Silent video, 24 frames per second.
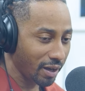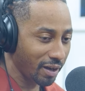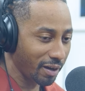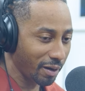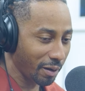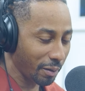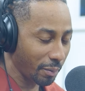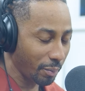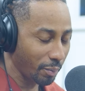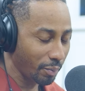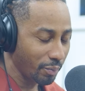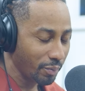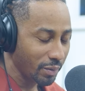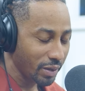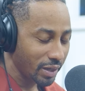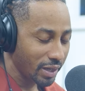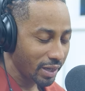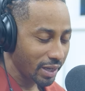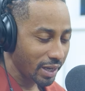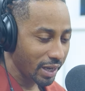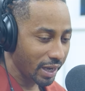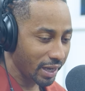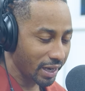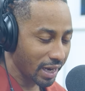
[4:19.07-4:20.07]
Um,
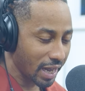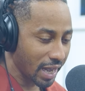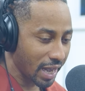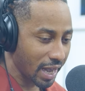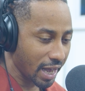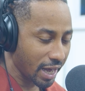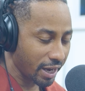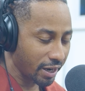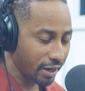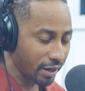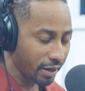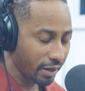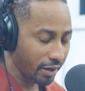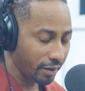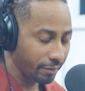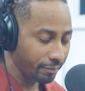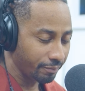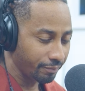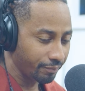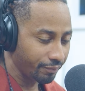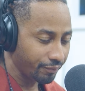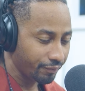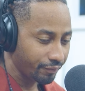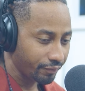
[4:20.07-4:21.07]
and I had
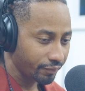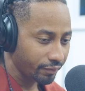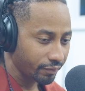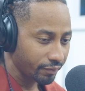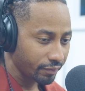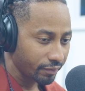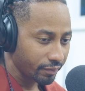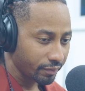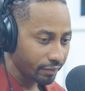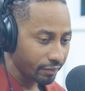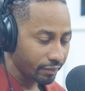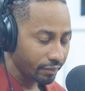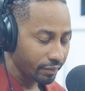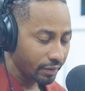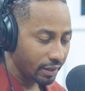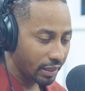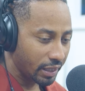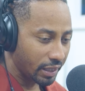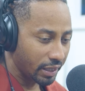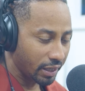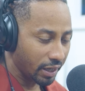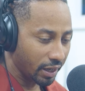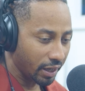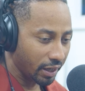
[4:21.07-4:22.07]
um,
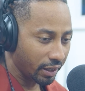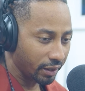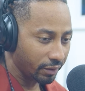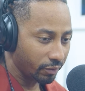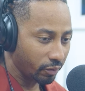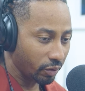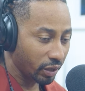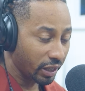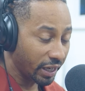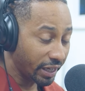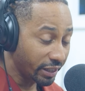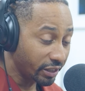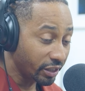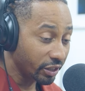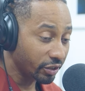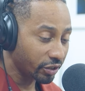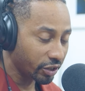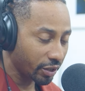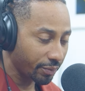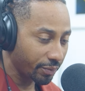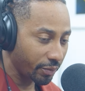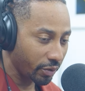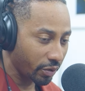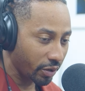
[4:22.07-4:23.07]
the uh,
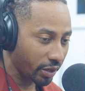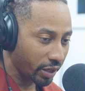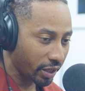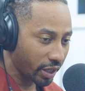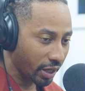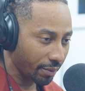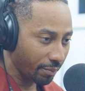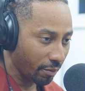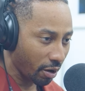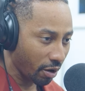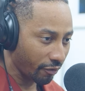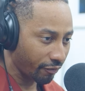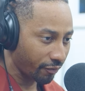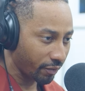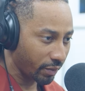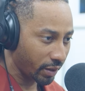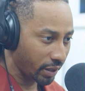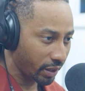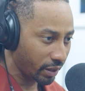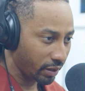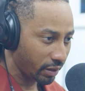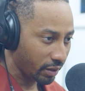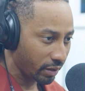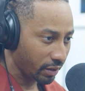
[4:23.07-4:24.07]
religious community come off
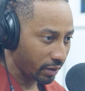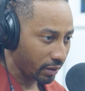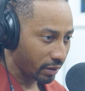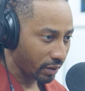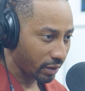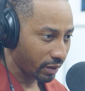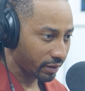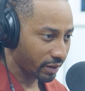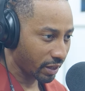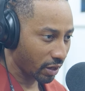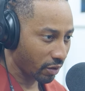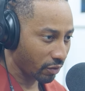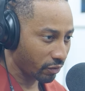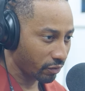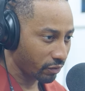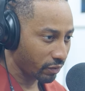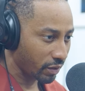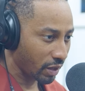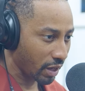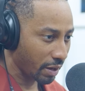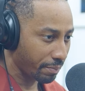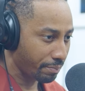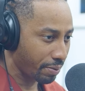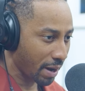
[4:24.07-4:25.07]
me because I
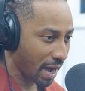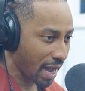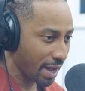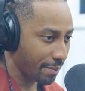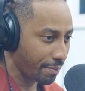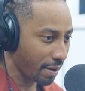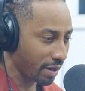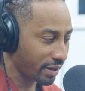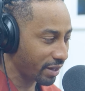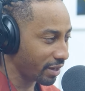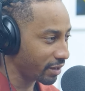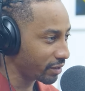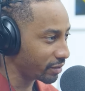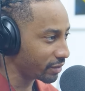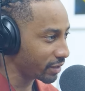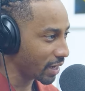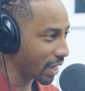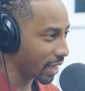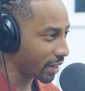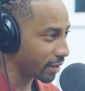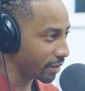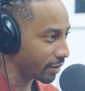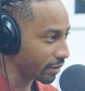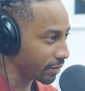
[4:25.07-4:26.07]
don't abide by their
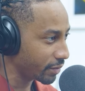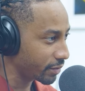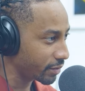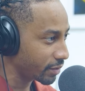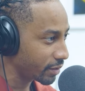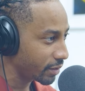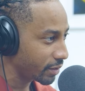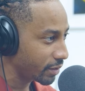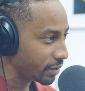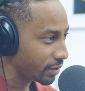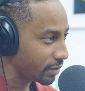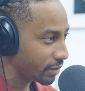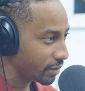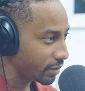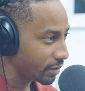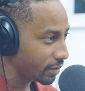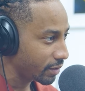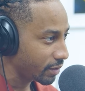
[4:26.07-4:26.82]
standards.